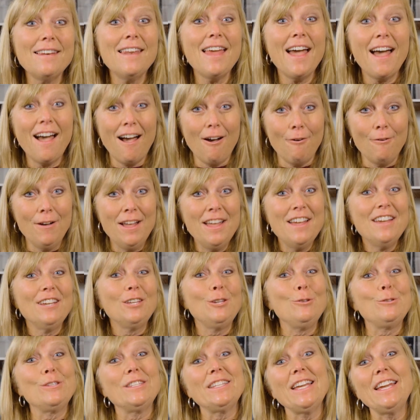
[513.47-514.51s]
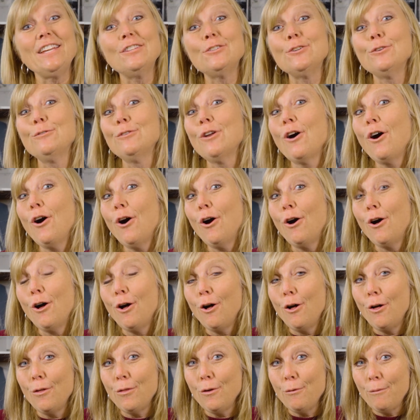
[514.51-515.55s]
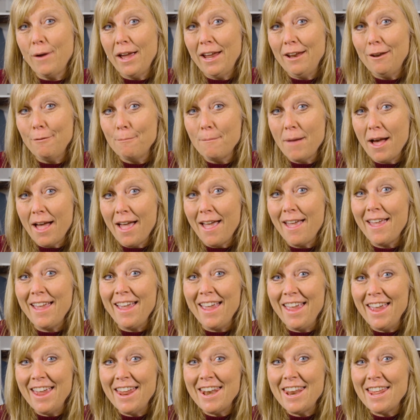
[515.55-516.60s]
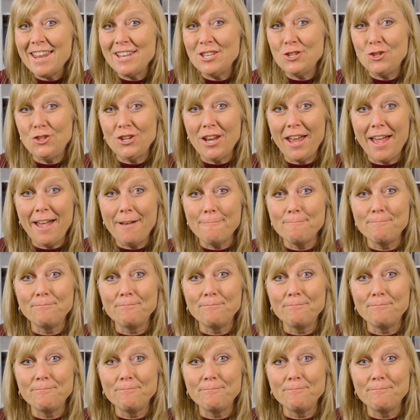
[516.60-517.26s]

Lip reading: Now, you stay tuned all the way to my hidden gem.